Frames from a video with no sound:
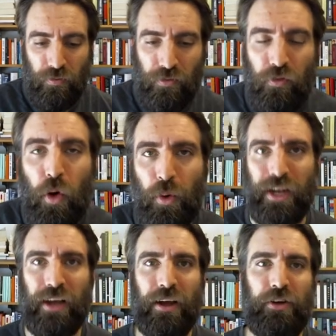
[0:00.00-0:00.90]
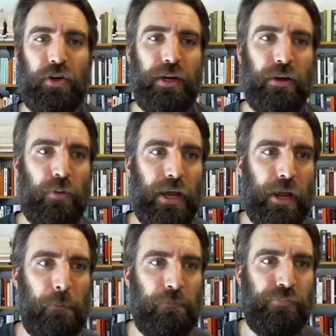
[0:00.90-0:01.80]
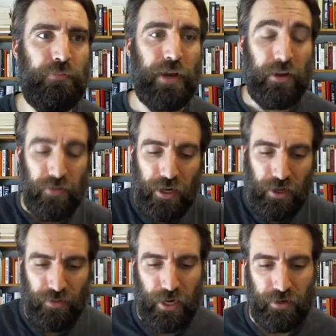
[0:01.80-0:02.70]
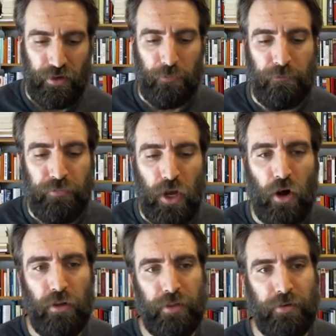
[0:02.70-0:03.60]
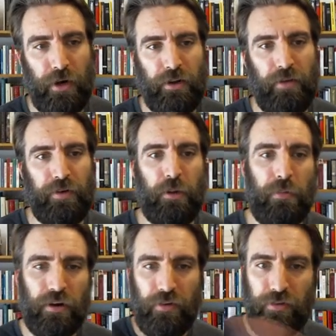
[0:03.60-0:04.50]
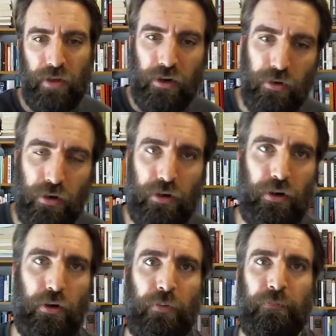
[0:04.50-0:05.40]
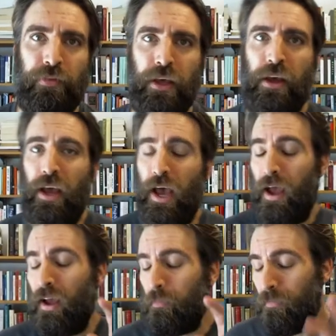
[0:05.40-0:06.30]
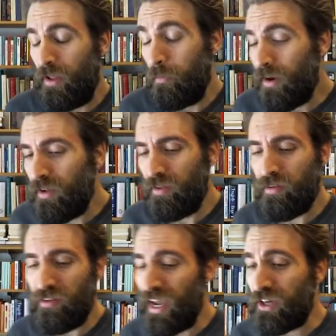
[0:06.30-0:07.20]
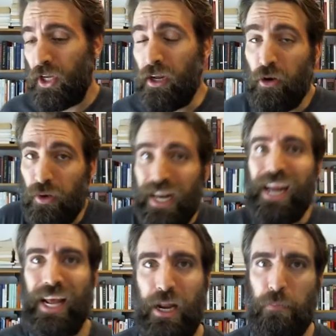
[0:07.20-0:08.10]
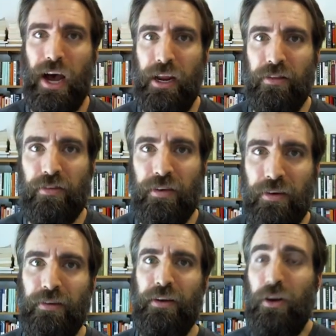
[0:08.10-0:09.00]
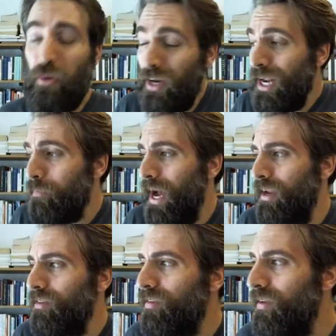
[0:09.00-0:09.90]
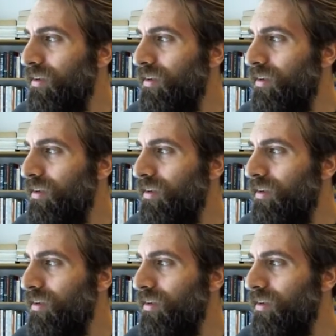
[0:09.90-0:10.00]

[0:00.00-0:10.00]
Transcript: ruin the country in a way, because they neglected all other activity. Mercantilists say, no, no, no, no. The mercantilist says, actually, you don't need any mines. You don't need mines.